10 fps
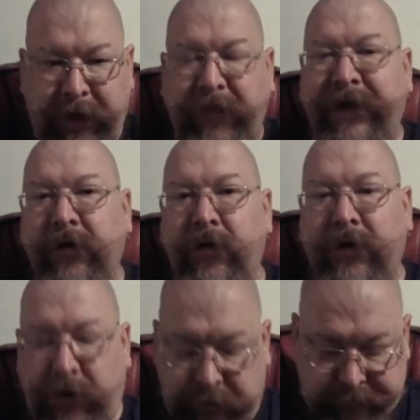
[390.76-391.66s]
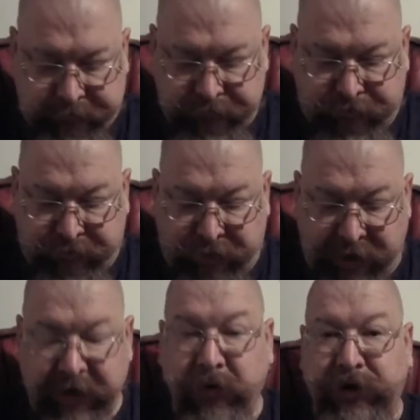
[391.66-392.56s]
they look
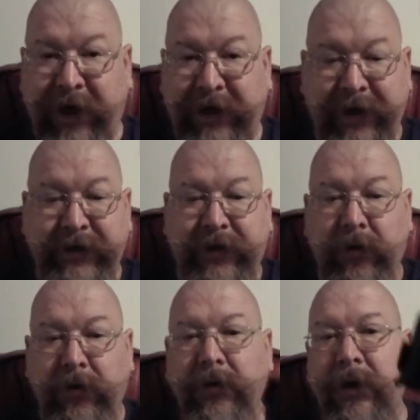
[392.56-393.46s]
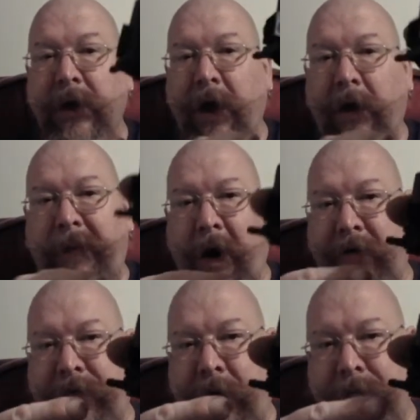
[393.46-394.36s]
pretty much identical, apart
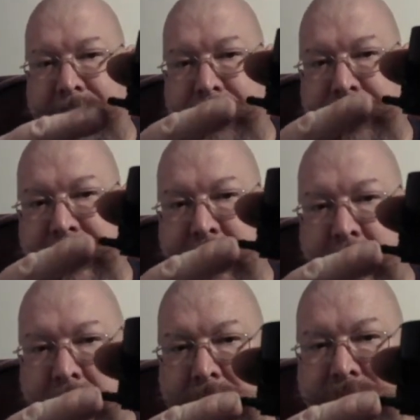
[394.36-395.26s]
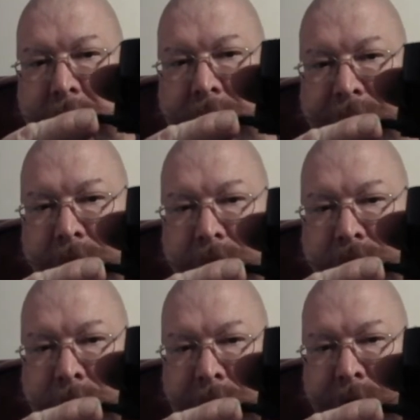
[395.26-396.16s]
from the hose on the front
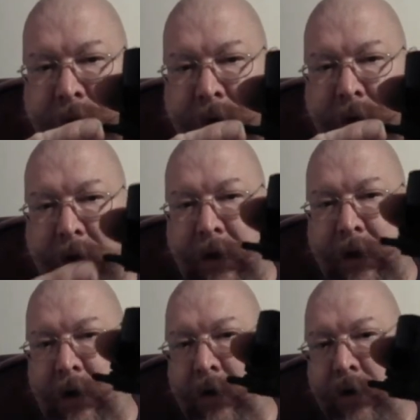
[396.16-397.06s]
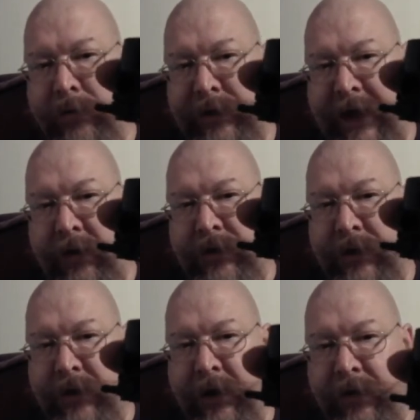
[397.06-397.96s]
one comes out
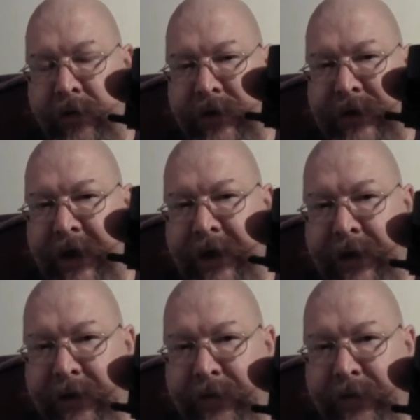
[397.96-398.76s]
at the other side,